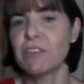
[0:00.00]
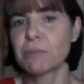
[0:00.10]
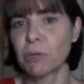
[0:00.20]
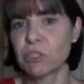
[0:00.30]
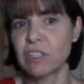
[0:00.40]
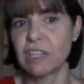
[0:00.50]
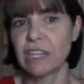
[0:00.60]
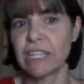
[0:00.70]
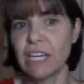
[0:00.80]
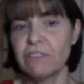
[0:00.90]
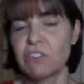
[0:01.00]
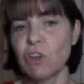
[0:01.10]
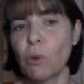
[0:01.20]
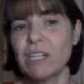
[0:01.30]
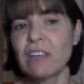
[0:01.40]
this person lived.
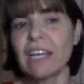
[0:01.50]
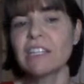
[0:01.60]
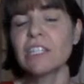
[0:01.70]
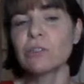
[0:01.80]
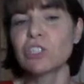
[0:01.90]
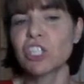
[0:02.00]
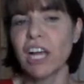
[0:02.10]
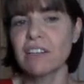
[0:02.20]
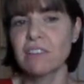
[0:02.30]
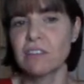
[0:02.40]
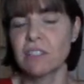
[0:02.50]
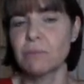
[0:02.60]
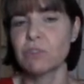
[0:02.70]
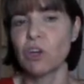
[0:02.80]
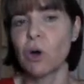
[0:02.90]
So it's like a little check
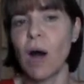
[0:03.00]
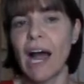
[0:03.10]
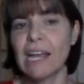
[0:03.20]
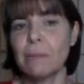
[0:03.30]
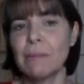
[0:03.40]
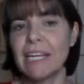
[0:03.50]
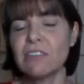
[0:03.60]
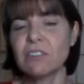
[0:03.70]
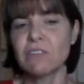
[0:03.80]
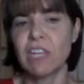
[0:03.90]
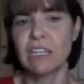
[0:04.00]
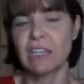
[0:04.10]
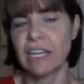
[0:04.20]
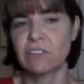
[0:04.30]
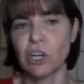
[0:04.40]
system. So I am east of the
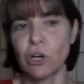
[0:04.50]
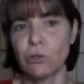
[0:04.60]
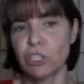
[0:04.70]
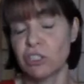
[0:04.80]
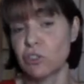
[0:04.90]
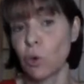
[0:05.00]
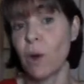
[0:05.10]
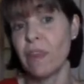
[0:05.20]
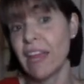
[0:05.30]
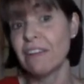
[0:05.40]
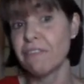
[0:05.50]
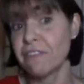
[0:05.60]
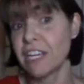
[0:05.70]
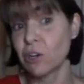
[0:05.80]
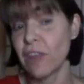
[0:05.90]
Atlantic Ocean. So when they
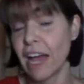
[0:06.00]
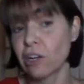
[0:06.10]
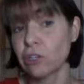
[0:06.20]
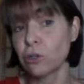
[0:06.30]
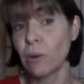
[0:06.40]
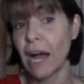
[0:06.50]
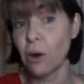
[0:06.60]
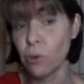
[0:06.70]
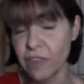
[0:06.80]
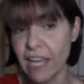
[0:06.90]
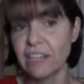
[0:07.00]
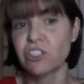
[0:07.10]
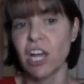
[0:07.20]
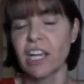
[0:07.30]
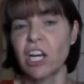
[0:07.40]
figure that clue out, they
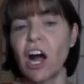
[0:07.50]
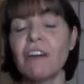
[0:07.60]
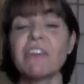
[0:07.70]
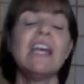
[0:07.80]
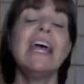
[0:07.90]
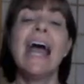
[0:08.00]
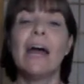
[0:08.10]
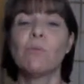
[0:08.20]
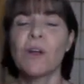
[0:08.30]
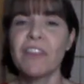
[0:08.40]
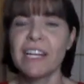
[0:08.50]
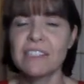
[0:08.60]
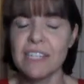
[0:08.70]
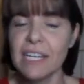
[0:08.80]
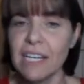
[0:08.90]
check it off. And what
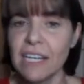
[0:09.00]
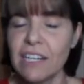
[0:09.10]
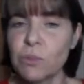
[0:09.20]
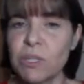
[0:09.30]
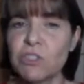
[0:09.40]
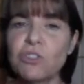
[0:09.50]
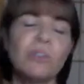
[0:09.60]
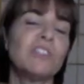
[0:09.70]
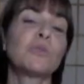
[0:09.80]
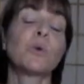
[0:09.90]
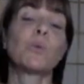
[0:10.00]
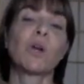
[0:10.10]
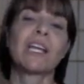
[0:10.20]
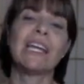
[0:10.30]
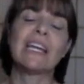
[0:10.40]
they did is, when students were
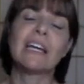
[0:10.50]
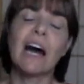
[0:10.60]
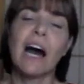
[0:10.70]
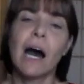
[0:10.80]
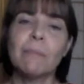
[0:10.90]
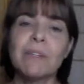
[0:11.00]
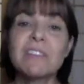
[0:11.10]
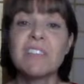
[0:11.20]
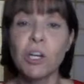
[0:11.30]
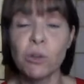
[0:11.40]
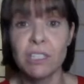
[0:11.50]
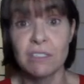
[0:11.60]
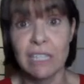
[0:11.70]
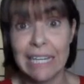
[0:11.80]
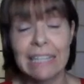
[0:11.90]
working
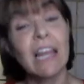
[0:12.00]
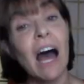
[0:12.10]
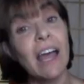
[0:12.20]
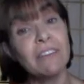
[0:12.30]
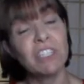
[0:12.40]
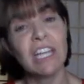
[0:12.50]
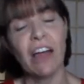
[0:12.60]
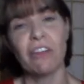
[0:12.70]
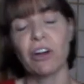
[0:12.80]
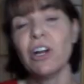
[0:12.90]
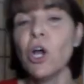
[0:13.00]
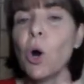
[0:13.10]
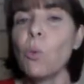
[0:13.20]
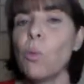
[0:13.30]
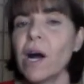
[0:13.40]
synchronously live together,
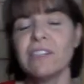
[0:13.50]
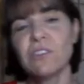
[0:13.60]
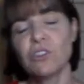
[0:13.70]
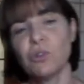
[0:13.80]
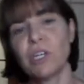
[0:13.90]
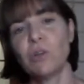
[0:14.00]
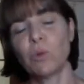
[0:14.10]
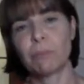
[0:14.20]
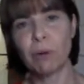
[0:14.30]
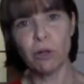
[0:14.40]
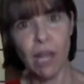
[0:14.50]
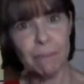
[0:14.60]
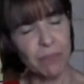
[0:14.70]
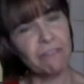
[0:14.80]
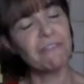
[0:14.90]
one student would pull
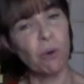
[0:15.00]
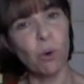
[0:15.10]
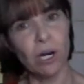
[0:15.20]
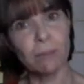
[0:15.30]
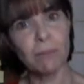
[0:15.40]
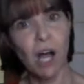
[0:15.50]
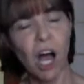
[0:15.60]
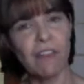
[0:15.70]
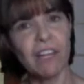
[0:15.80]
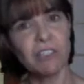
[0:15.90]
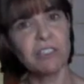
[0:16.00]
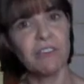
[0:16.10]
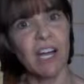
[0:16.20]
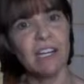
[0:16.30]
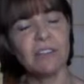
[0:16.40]
up the form on their
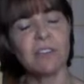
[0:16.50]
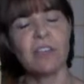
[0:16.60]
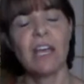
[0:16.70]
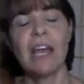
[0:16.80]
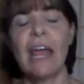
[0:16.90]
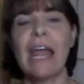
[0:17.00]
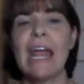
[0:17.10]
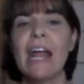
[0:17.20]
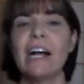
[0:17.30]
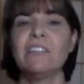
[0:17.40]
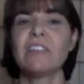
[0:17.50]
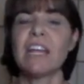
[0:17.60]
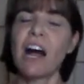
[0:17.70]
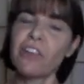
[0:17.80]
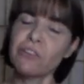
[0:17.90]
device, and
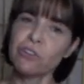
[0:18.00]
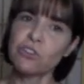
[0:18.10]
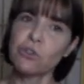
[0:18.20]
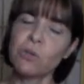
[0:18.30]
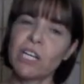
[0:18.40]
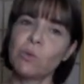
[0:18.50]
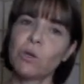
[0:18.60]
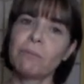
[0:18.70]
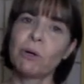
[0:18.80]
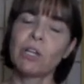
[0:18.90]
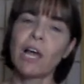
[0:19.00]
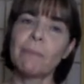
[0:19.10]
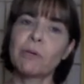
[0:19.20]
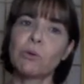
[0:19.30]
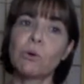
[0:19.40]
the other student would pull
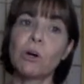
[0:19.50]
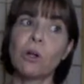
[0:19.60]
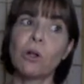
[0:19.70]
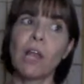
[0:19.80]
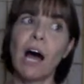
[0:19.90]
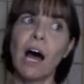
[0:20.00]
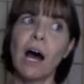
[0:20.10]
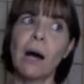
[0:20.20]
up Google